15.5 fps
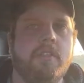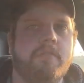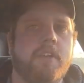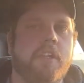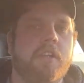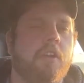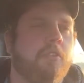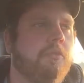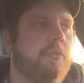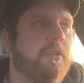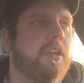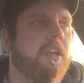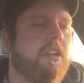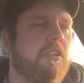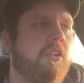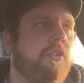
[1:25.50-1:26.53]
the videos when we
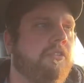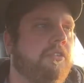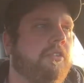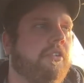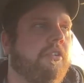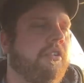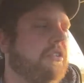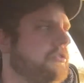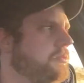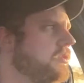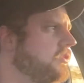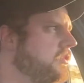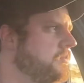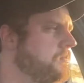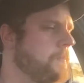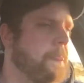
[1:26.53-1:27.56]
get closer to
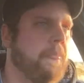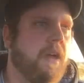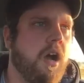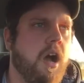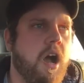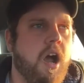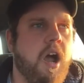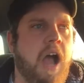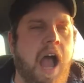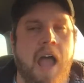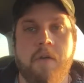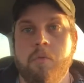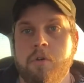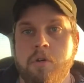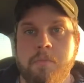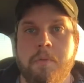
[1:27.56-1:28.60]
Christmas.
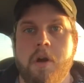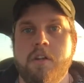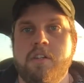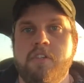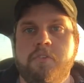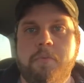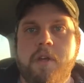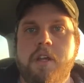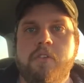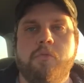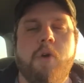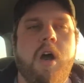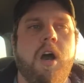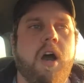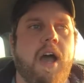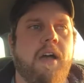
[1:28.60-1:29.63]
I will participate as
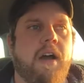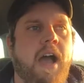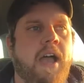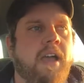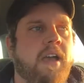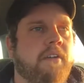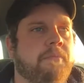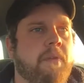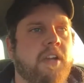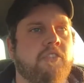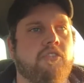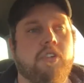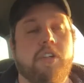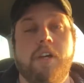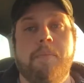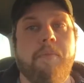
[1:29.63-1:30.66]
well. I have my
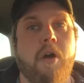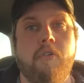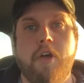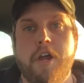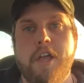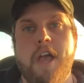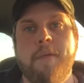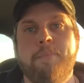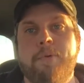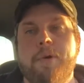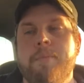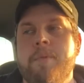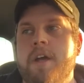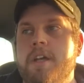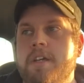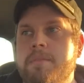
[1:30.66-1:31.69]
tree up already.
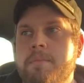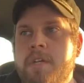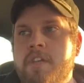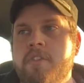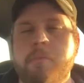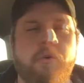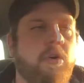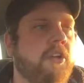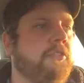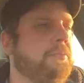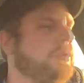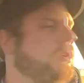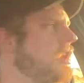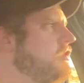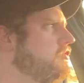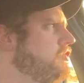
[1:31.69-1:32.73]
Me and the boys
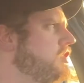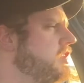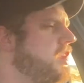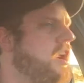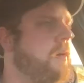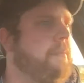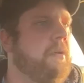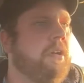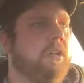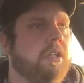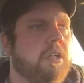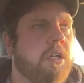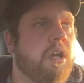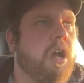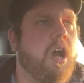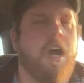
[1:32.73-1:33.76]
put our tree up
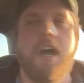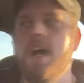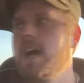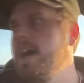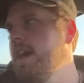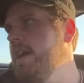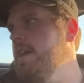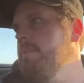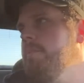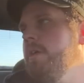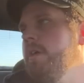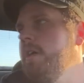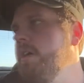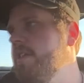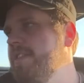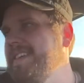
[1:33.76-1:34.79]

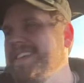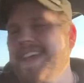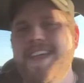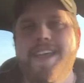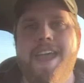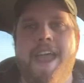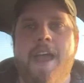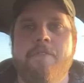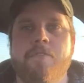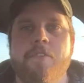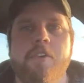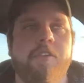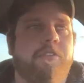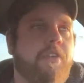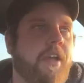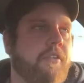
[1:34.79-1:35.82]
the day
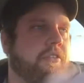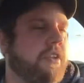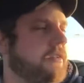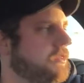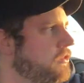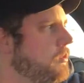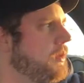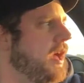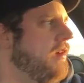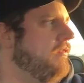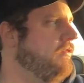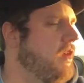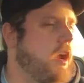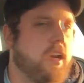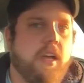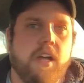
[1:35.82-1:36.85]
after Thanksgiving, so Black
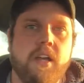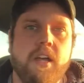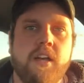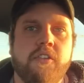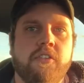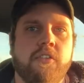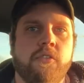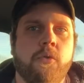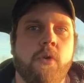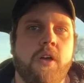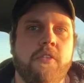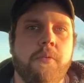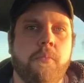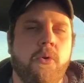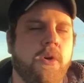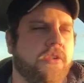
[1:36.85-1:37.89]
Friday, I guess, is
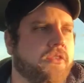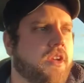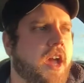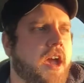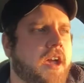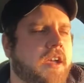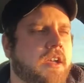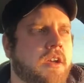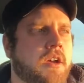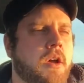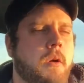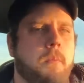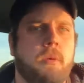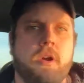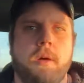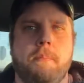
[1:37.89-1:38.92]
when the boys and I
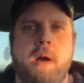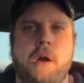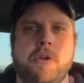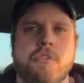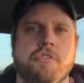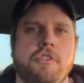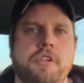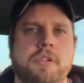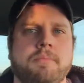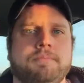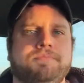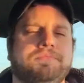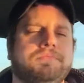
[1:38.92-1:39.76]
put up our tree.